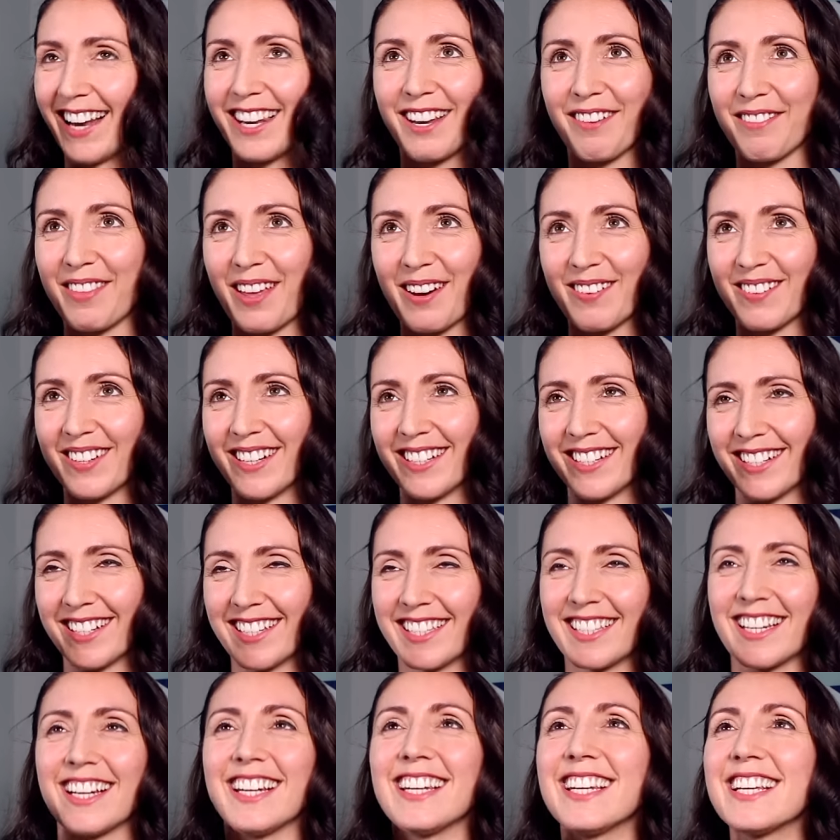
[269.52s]
I love that word,
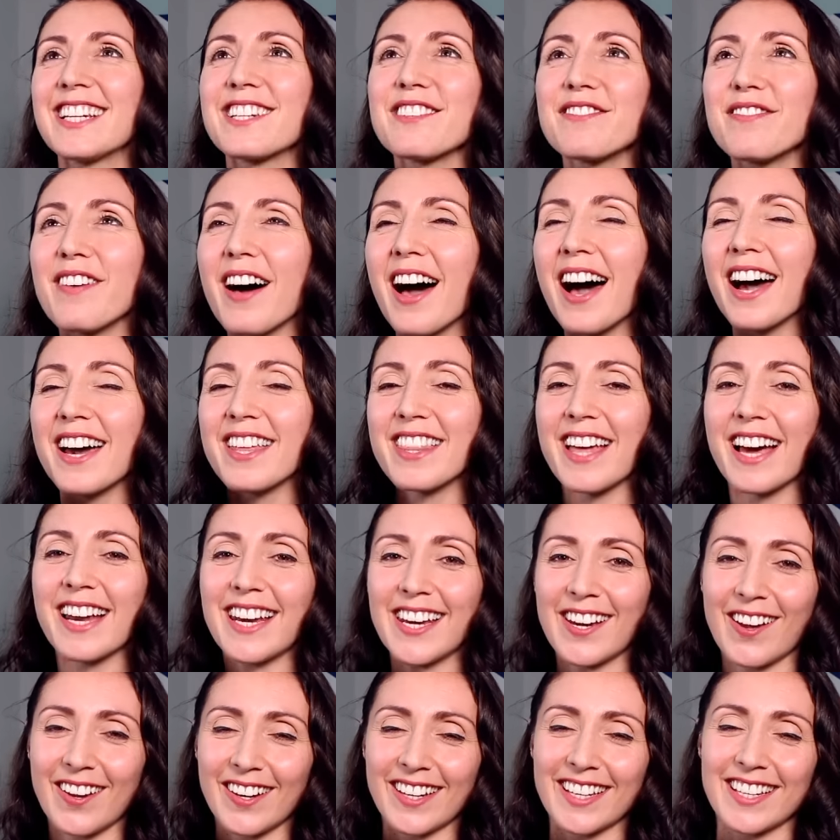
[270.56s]
solidify that
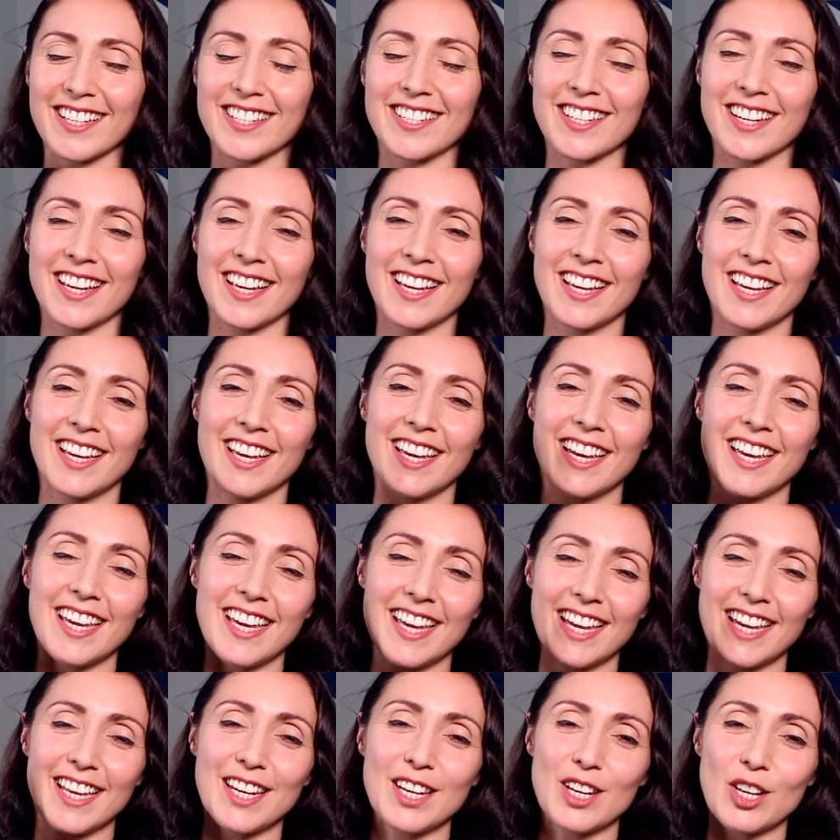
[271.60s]
knowledge
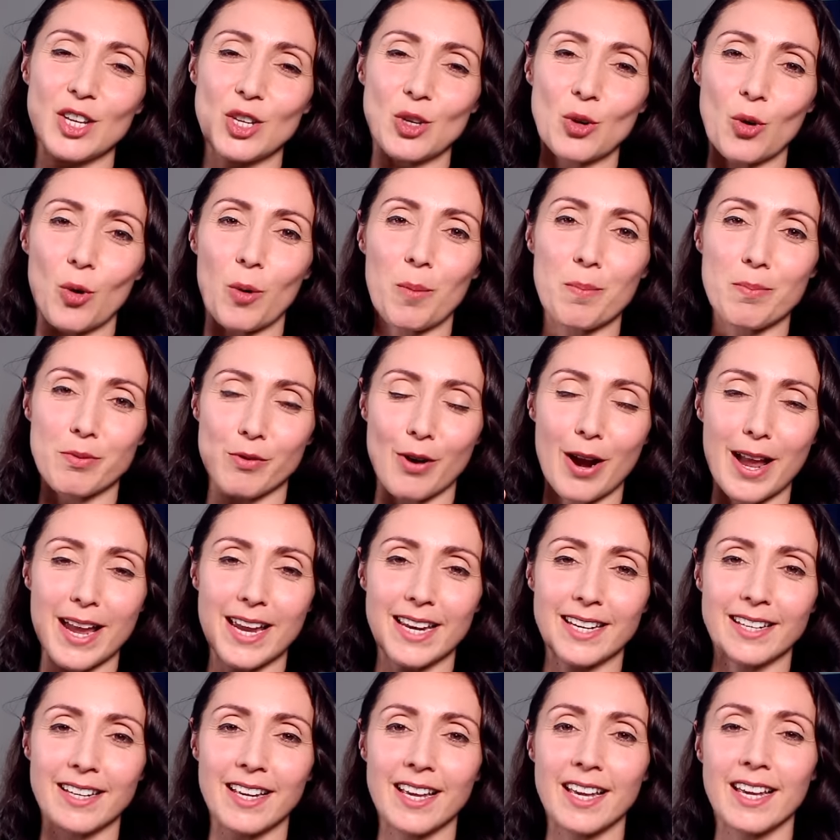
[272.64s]
in your
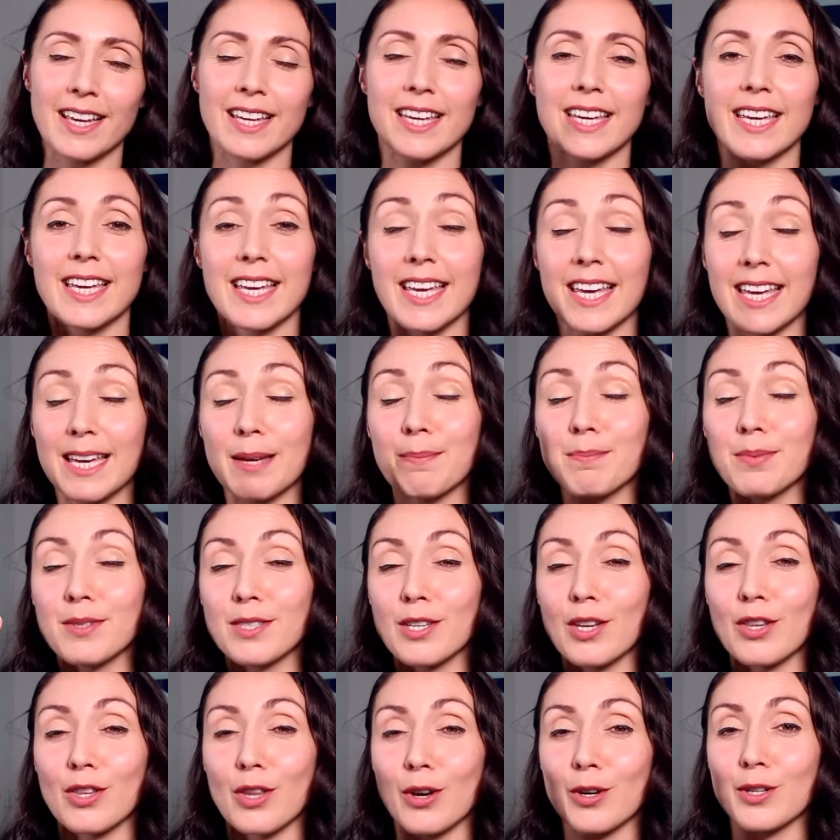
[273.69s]
brain.
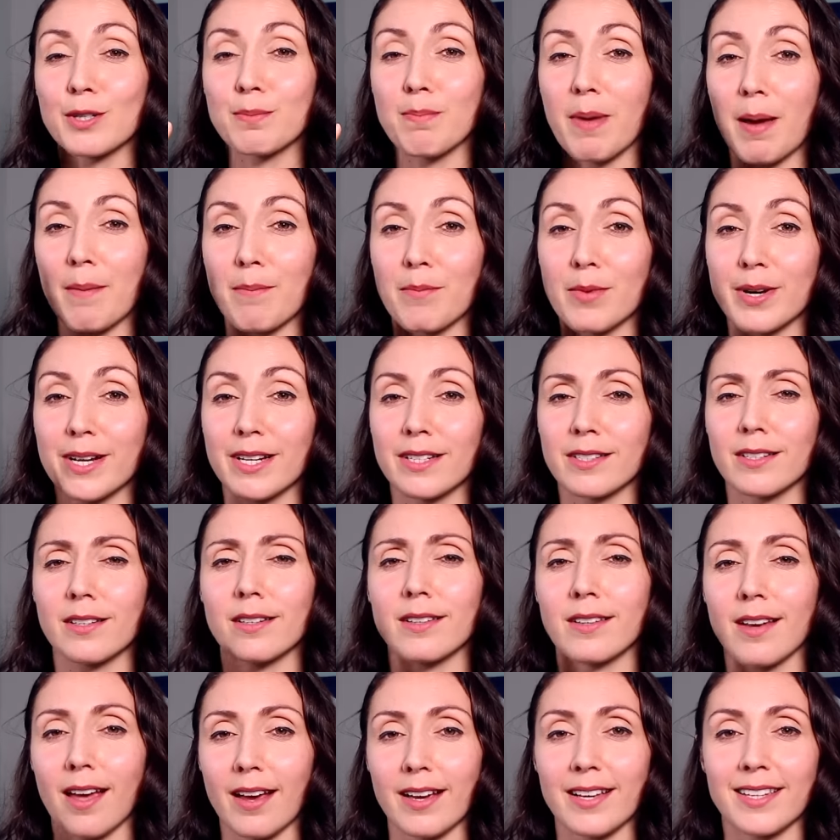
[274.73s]
Keeps those memories
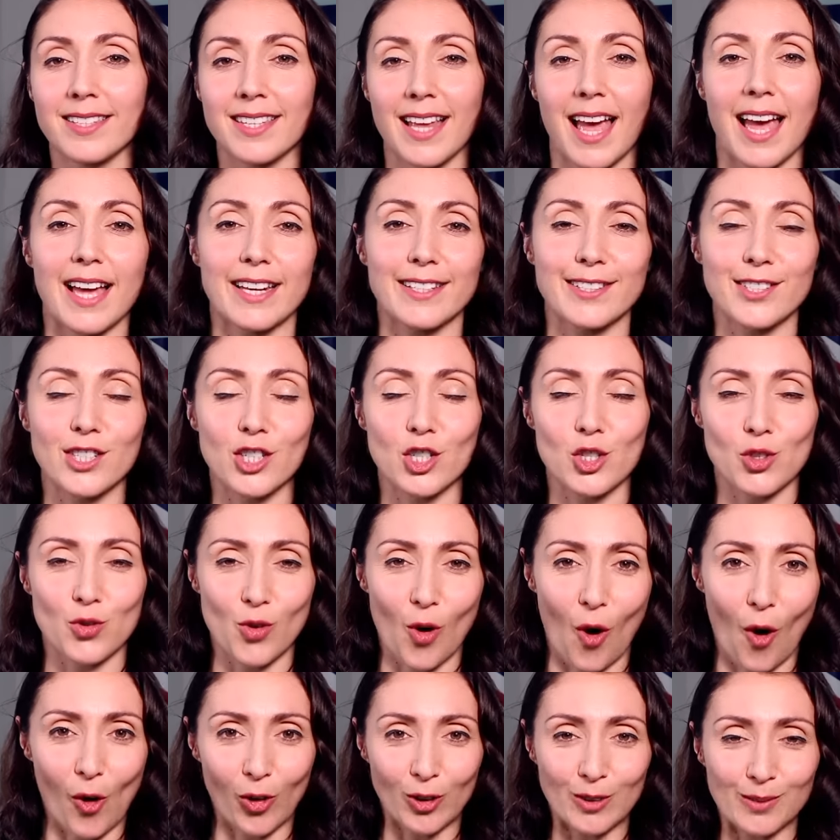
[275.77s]
nice and
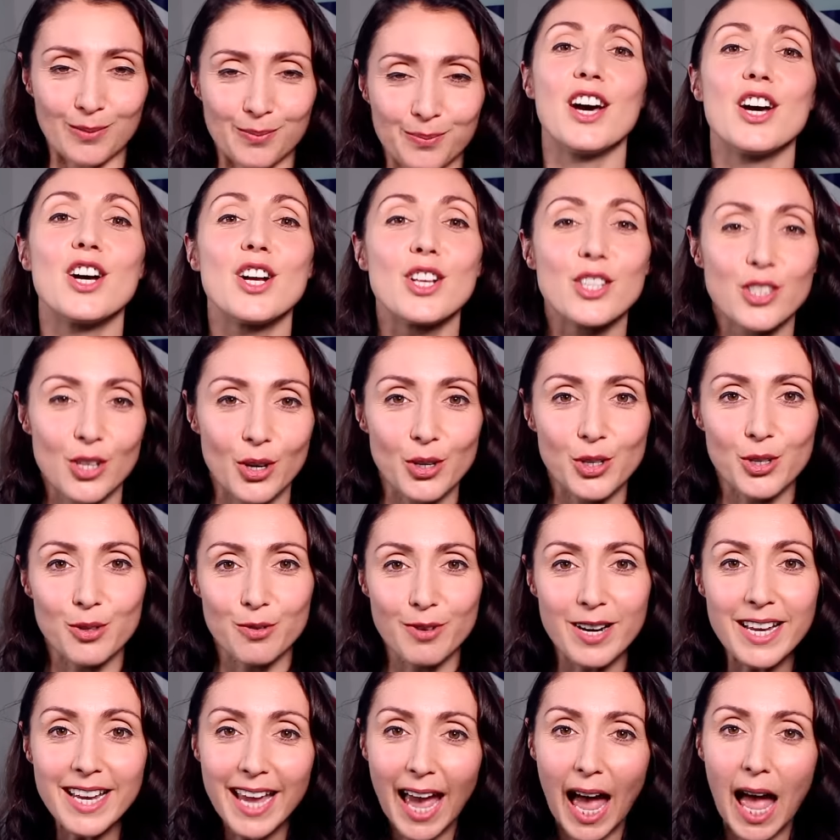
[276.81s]
strong. So to
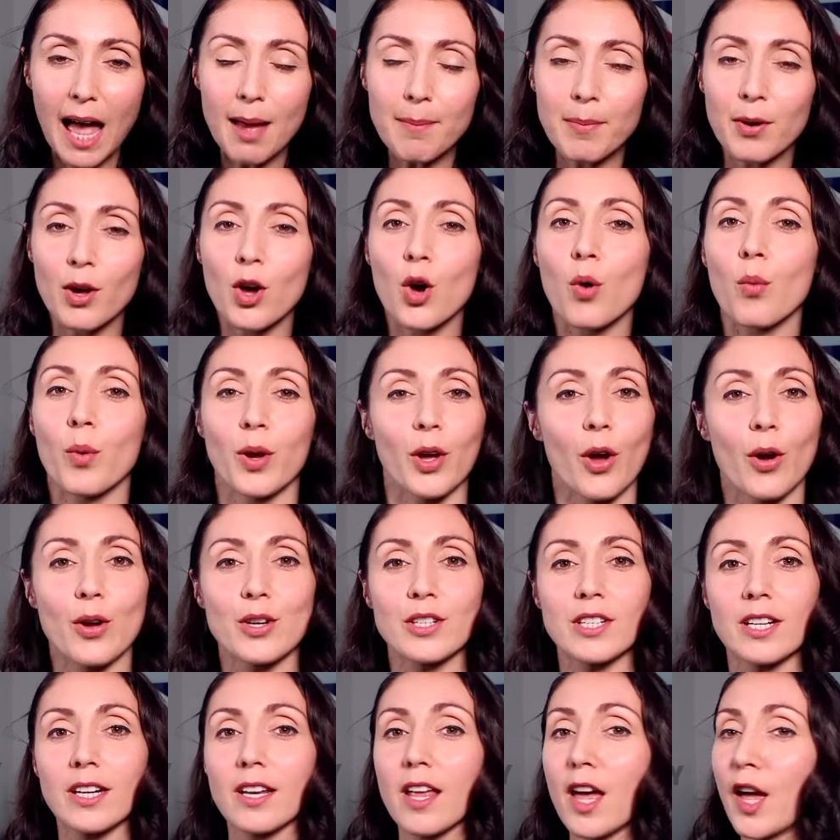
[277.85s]
recap, we're
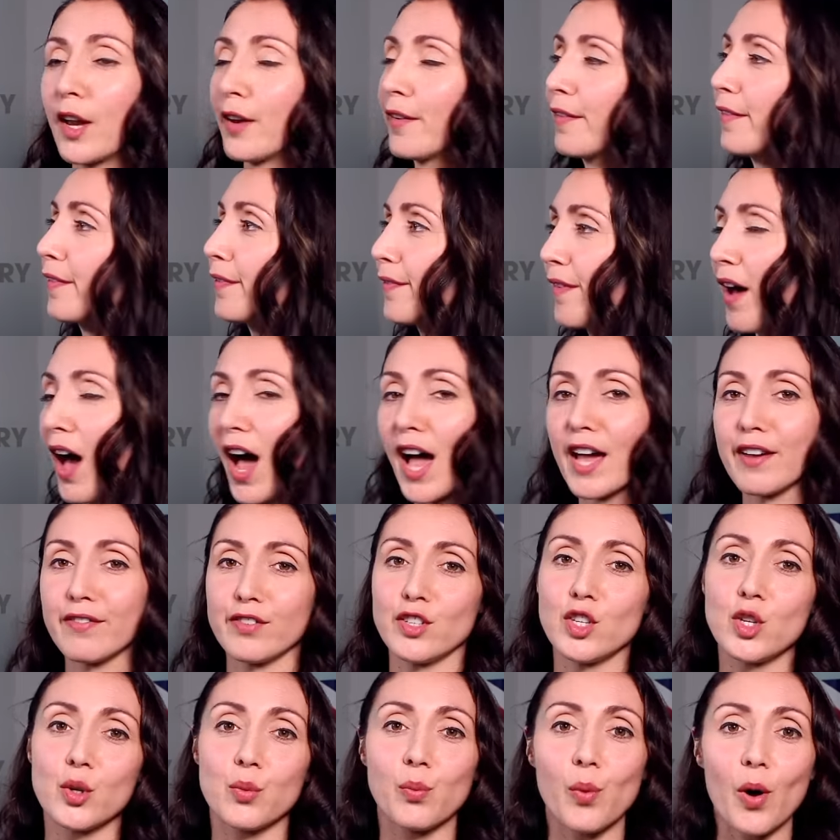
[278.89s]
going to learn five
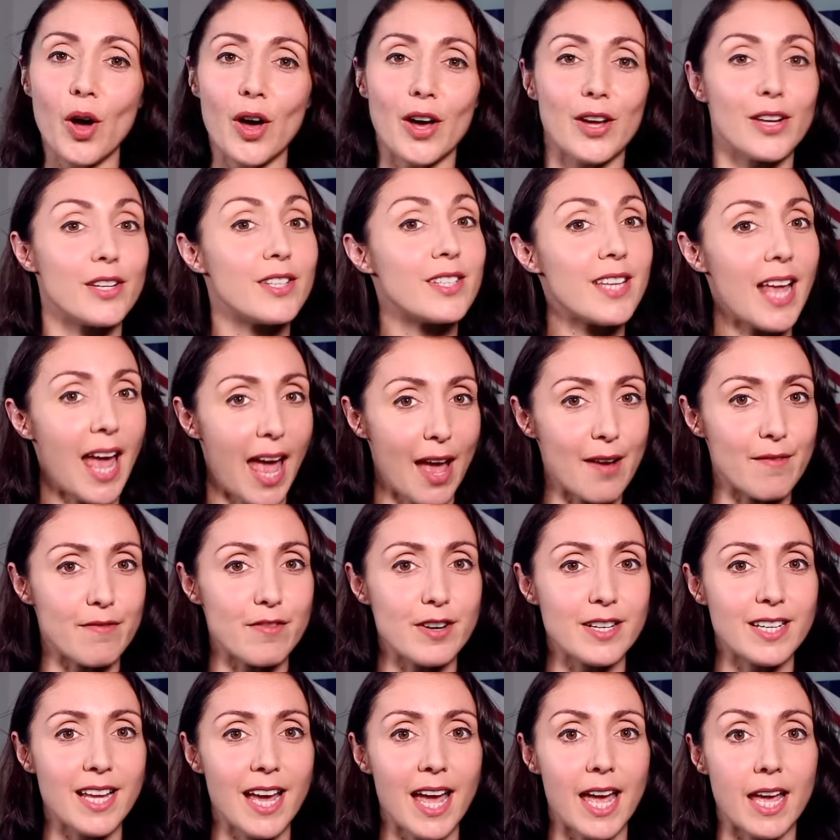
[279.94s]
new words
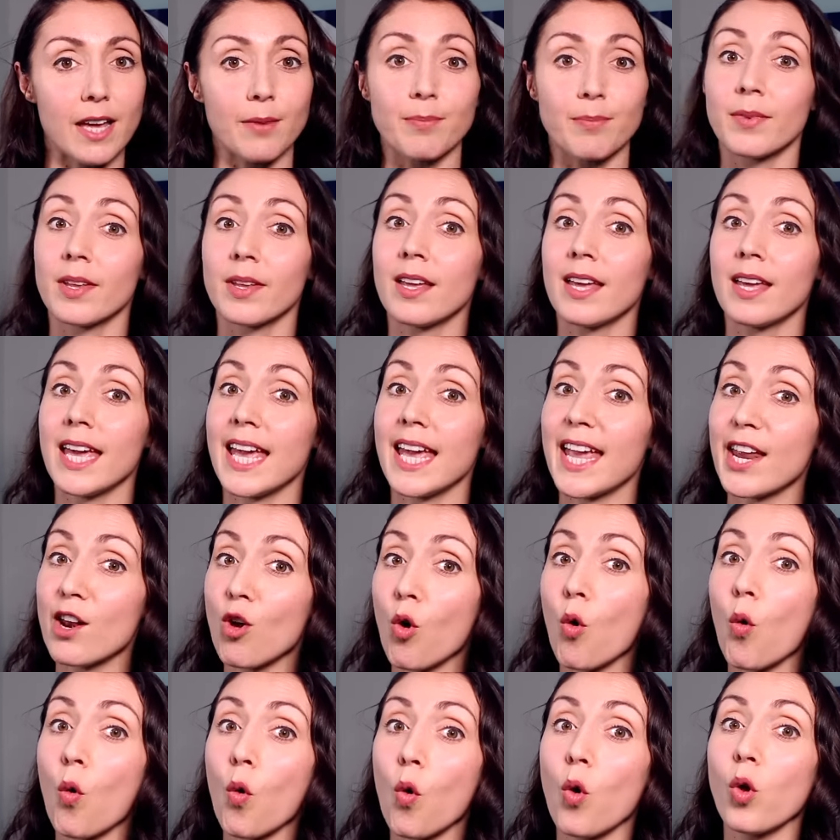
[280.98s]
every day in
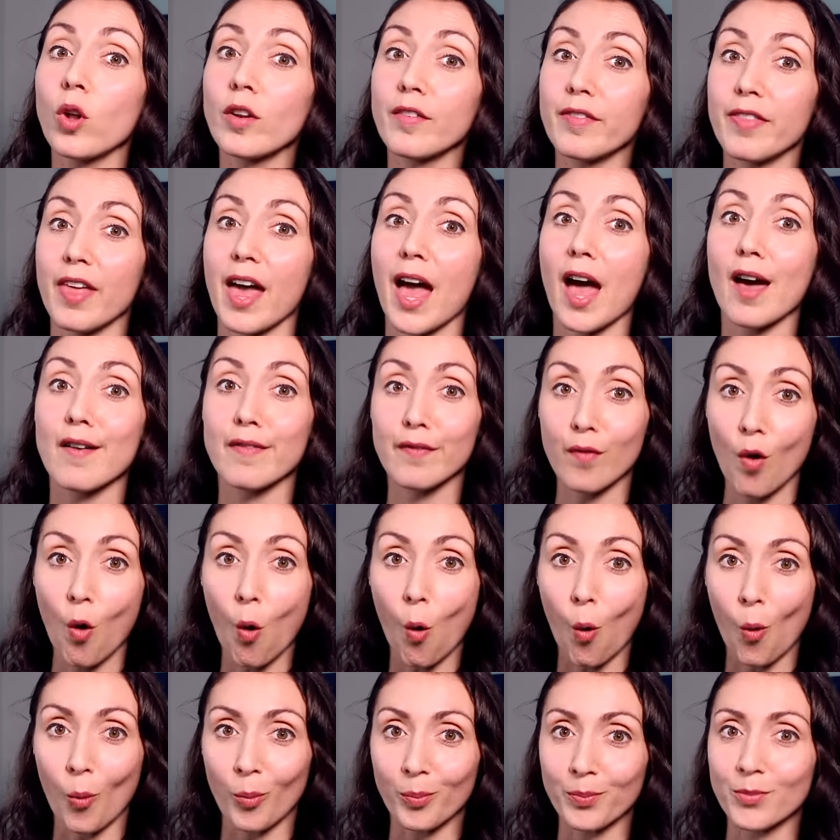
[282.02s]
all of their
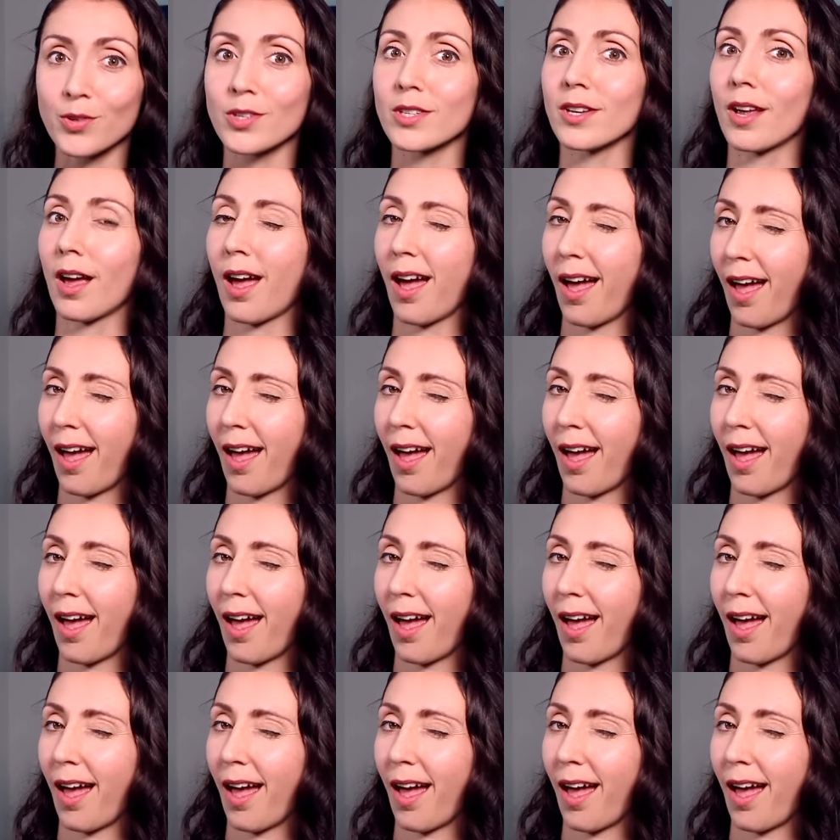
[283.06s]
forms.